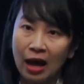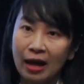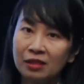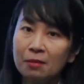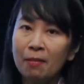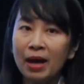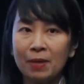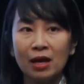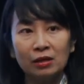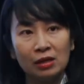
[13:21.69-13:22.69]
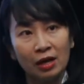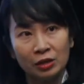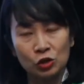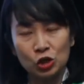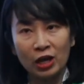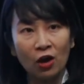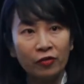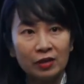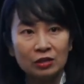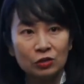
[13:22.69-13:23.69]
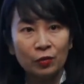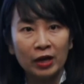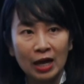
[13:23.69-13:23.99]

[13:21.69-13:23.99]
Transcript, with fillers: And the map I'd like to share on the screen,